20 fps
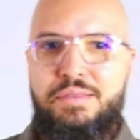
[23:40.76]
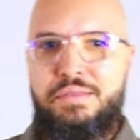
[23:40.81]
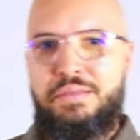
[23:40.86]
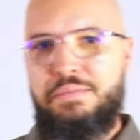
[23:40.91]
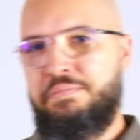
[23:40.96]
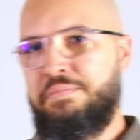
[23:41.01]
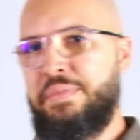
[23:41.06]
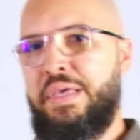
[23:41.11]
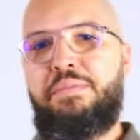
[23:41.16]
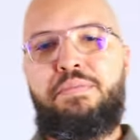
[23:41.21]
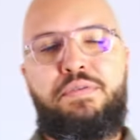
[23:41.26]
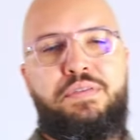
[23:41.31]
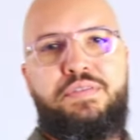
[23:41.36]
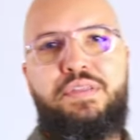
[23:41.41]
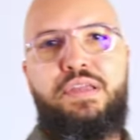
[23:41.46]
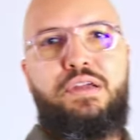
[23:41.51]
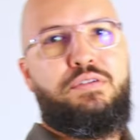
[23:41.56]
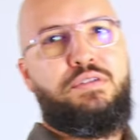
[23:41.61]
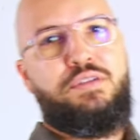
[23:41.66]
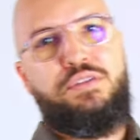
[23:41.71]
Maybe
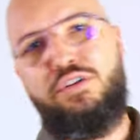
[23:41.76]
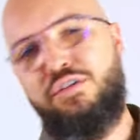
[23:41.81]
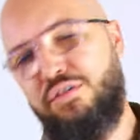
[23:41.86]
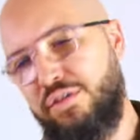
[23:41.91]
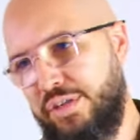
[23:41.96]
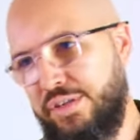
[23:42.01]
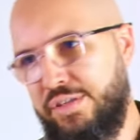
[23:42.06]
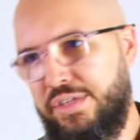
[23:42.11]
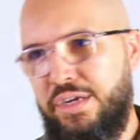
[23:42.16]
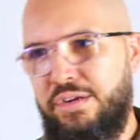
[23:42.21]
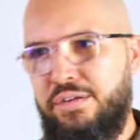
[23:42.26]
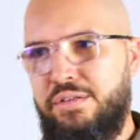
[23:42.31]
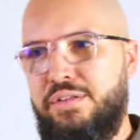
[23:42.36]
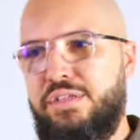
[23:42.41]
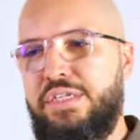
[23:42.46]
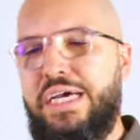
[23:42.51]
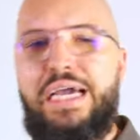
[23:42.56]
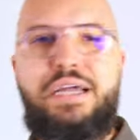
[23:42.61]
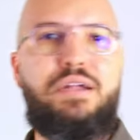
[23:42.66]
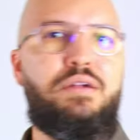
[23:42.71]
scared of the donkey, scared of the
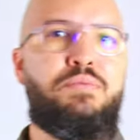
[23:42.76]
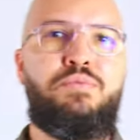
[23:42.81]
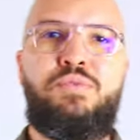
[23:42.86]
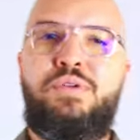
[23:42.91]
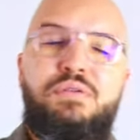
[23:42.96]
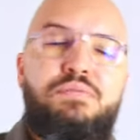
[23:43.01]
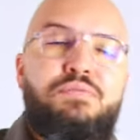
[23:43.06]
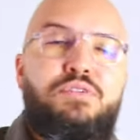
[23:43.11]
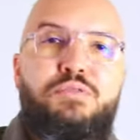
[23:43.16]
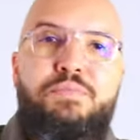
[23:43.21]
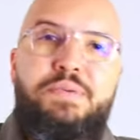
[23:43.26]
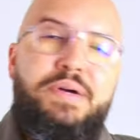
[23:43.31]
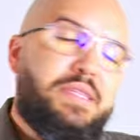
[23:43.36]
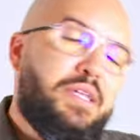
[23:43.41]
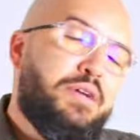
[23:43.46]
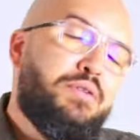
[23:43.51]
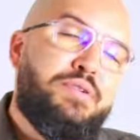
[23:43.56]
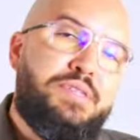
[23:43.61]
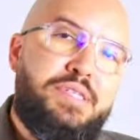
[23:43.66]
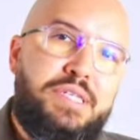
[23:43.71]
tiger. We don't know, but
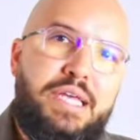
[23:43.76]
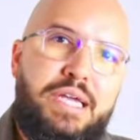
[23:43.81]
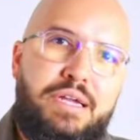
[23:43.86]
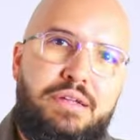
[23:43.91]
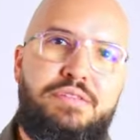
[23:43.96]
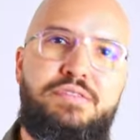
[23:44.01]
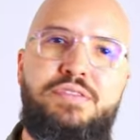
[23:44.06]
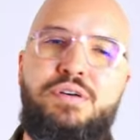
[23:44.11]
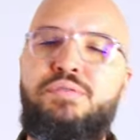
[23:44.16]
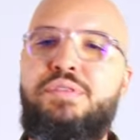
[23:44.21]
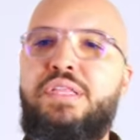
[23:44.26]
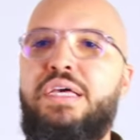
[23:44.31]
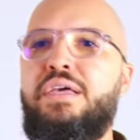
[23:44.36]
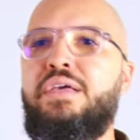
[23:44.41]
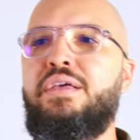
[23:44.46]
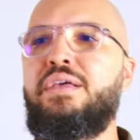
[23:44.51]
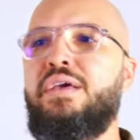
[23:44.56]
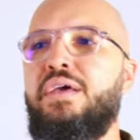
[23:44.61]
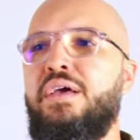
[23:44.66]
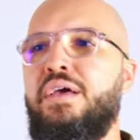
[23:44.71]
they were scared. So
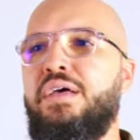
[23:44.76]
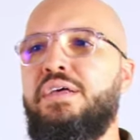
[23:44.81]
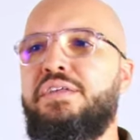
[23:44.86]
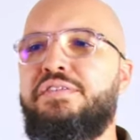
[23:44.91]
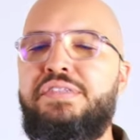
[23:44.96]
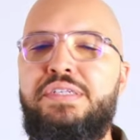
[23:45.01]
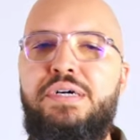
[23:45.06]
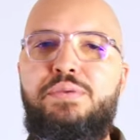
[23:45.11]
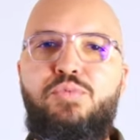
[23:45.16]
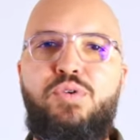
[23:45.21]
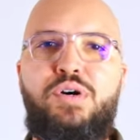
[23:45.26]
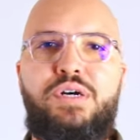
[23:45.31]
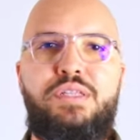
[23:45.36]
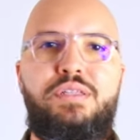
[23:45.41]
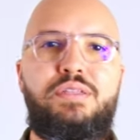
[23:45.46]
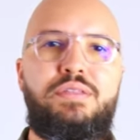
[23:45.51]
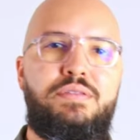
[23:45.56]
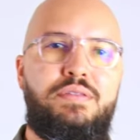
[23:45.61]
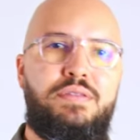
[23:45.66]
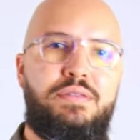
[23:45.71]
they,
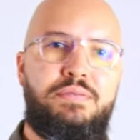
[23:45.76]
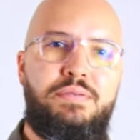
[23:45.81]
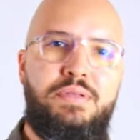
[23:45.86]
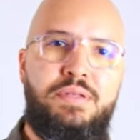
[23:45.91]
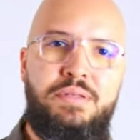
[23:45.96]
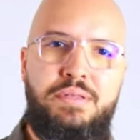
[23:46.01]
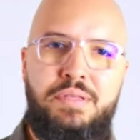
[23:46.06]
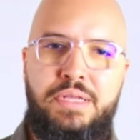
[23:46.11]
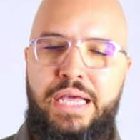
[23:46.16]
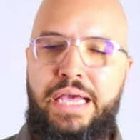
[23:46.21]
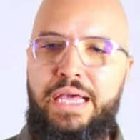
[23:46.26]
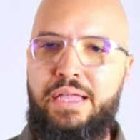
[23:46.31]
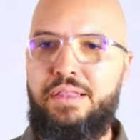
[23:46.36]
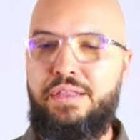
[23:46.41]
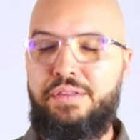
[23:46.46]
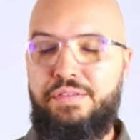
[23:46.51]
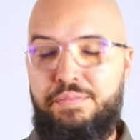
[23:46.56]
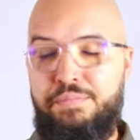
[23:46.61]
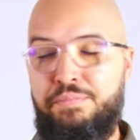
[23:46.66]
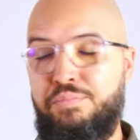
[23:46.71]
someone had
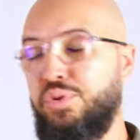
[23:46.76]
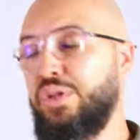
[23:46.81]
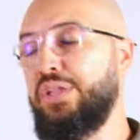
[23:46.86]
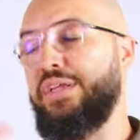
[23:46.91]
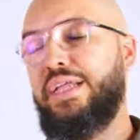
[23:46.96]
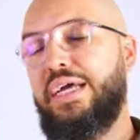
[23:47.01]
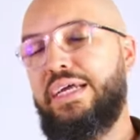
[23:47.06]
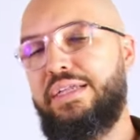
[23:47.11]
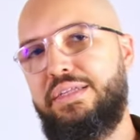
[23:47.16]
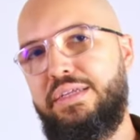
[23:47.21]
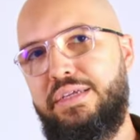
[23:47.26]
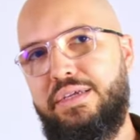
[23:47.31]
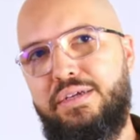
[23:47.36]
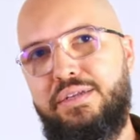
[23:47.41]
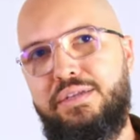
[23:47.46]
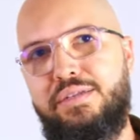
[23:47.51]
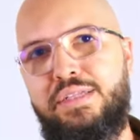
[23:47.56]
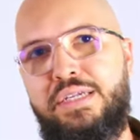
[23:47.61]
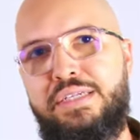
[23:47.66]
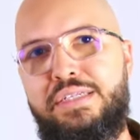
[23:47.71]
this brilliant idea.
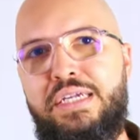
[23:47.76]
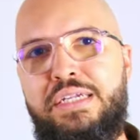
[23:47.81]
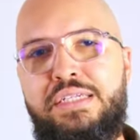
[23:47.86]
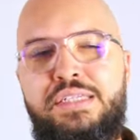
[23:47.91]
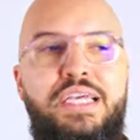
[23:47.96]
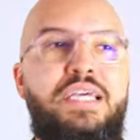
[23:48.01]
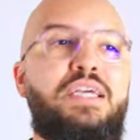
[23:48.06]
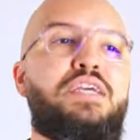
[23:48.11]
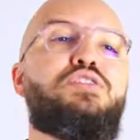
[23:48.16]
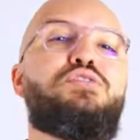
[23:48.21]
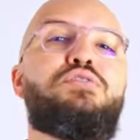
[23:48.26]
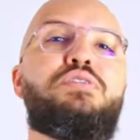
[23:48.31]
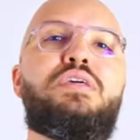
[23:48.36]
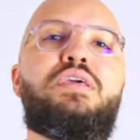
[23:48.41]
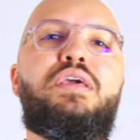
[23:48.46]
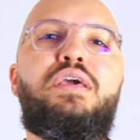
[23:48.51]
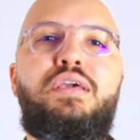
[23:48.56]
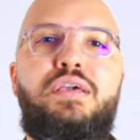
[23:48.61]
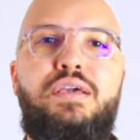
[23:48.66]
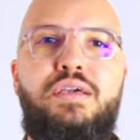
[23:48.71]
They said, take it to the
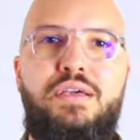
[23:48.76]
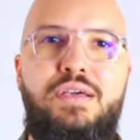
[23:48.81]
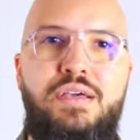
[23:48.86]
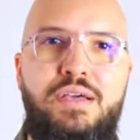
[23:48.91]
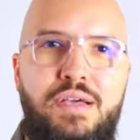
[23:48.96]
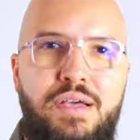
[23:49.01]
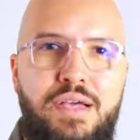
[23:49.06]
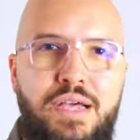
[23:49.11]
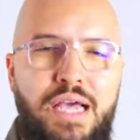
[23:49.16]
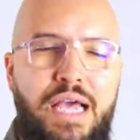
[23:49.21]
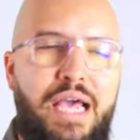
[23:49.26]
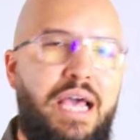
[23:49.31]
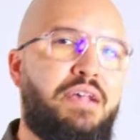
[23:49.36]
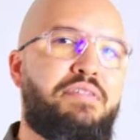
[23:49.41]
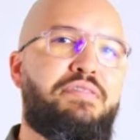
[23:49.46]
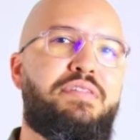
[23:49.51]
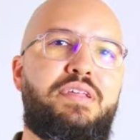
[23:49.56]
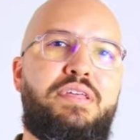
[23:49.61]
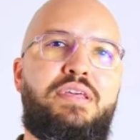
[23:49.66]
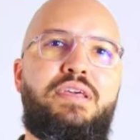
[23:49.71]
king.
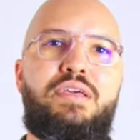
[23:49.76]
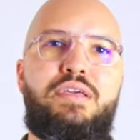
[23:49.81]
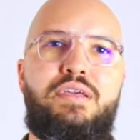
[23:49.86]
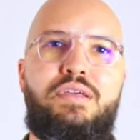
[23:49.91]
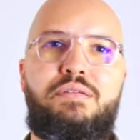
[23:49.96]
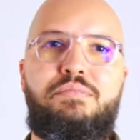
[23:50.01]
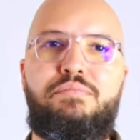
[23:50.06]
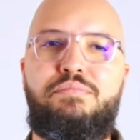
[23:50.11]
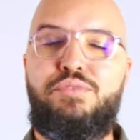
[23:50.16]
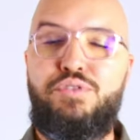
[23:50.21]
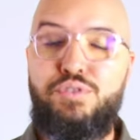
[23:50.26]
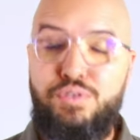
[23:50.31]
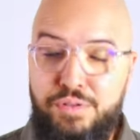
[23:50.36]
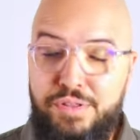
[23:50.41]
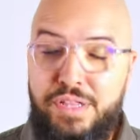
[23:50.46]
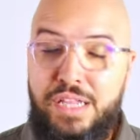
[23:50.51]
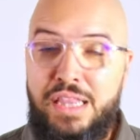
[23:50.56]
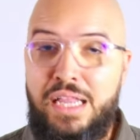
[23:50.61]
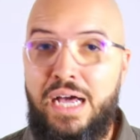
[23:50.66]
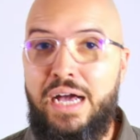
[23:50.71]
Ask the king. You know,
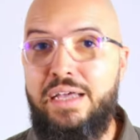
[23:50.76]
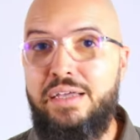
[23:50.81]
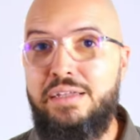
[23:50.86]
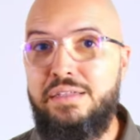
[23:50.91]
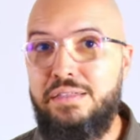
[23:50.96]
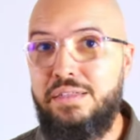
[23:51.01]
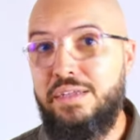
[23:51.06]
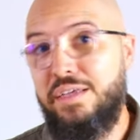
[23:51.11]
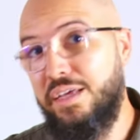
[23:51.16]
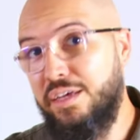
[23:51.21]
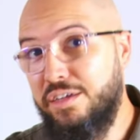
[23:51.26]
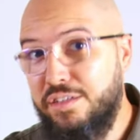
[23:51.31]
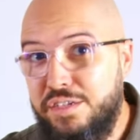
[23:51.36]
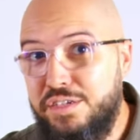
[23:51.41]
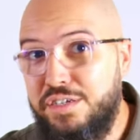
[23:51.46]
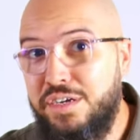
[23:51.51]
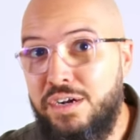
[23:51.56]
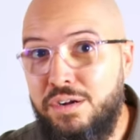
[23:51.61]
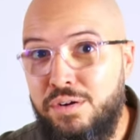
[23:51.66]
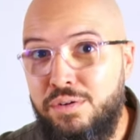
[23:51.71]
the lion, the king of the
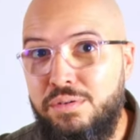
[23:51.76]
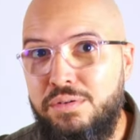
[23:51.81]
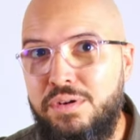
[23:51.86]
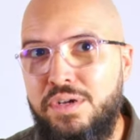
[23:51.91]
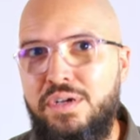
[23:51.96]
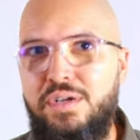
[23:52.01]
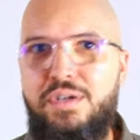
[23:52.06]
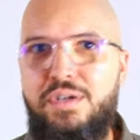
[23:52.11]
jungle.